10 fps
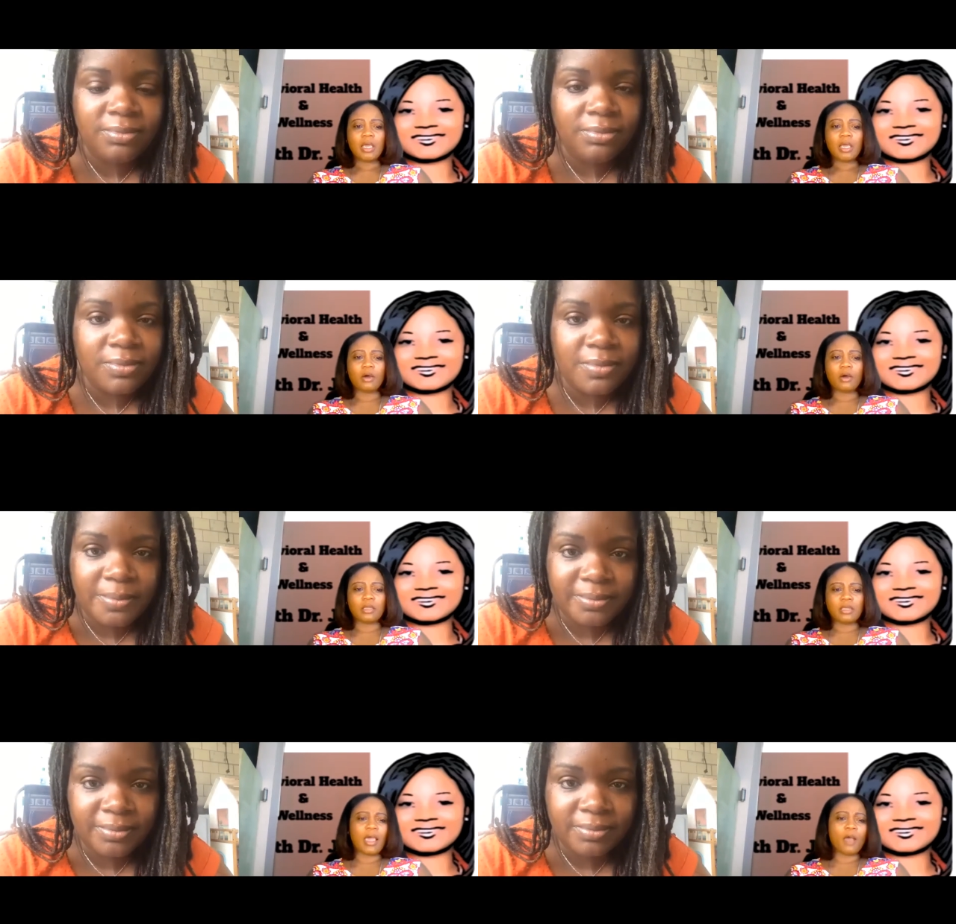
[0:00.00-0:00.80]
Speaker 1: uh,
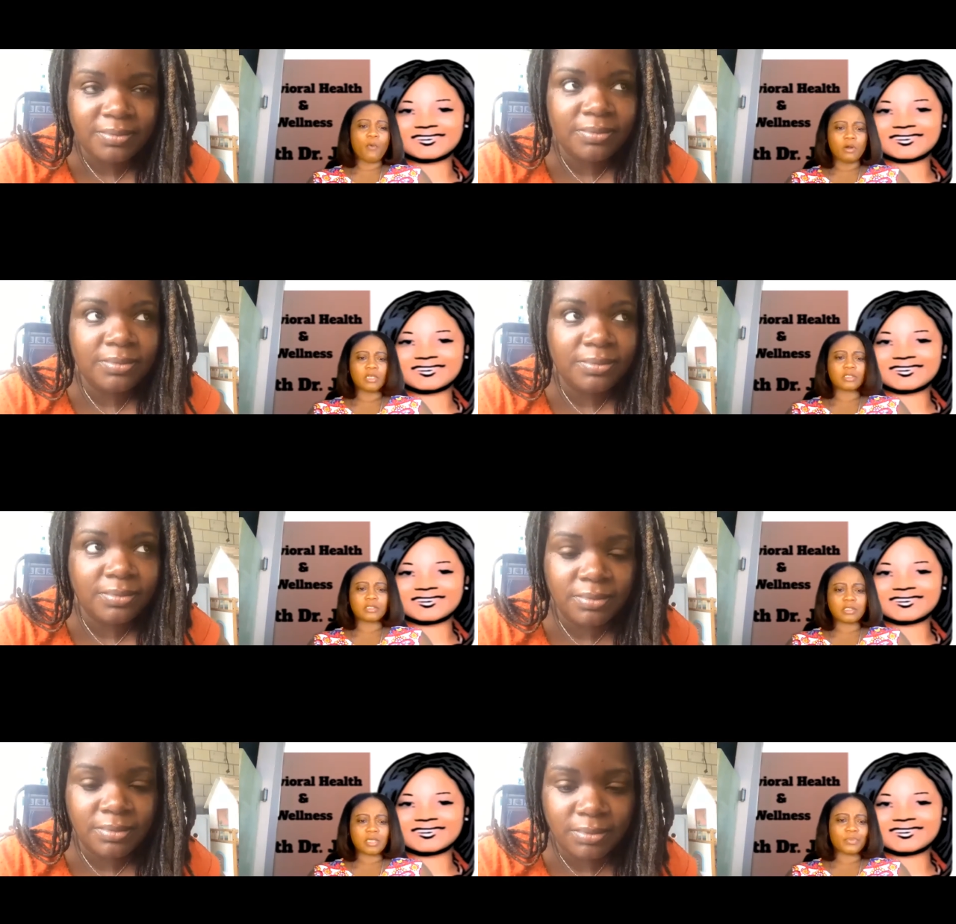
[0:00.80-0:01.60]
"Yeah, I want to look
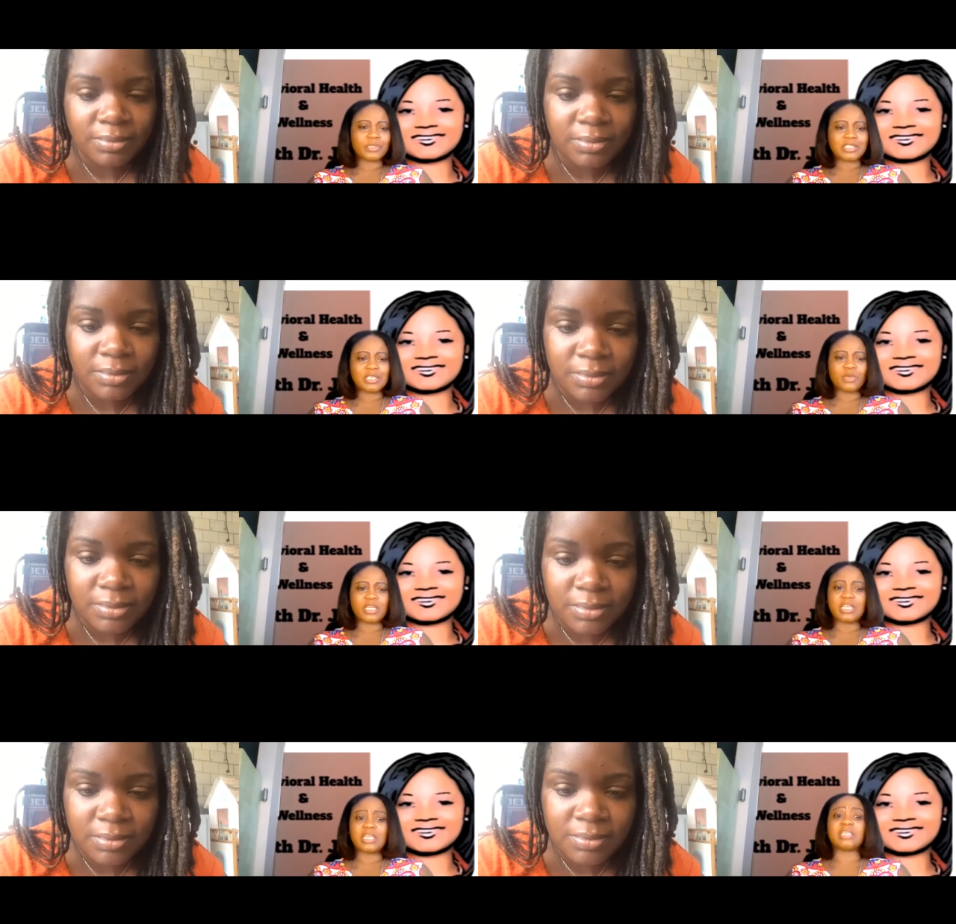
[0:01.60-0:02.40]
this up and see what
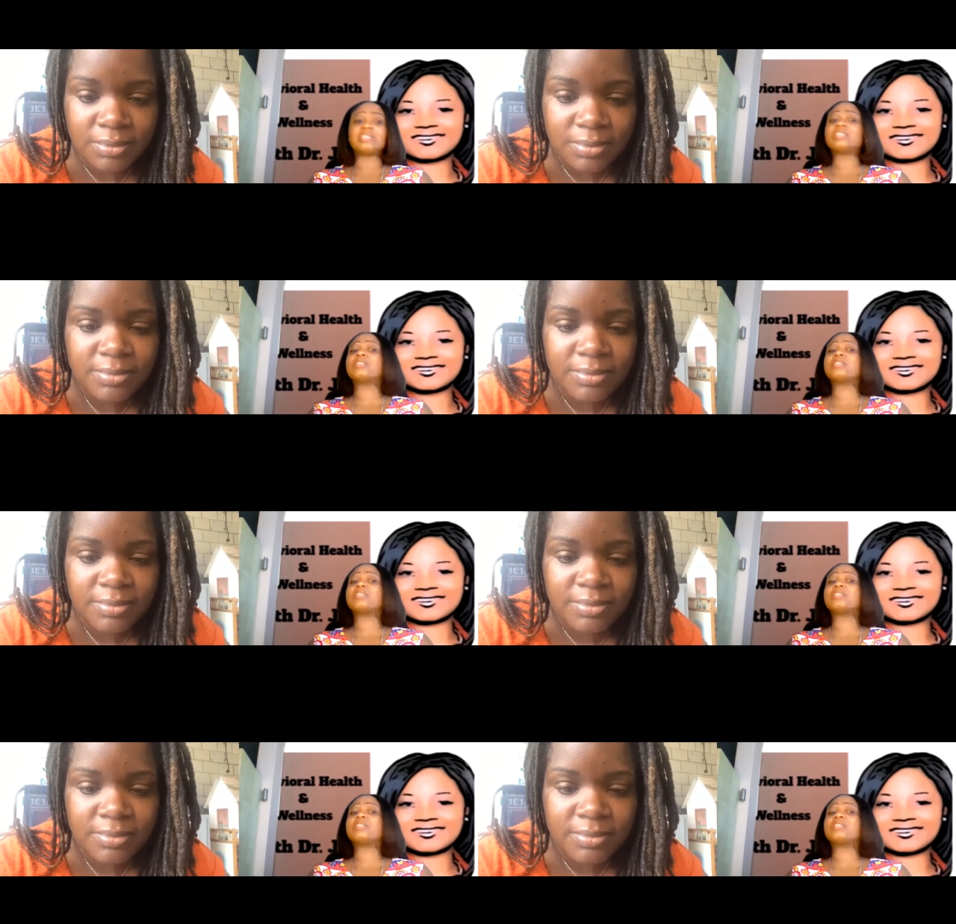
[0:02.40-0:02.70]
it is."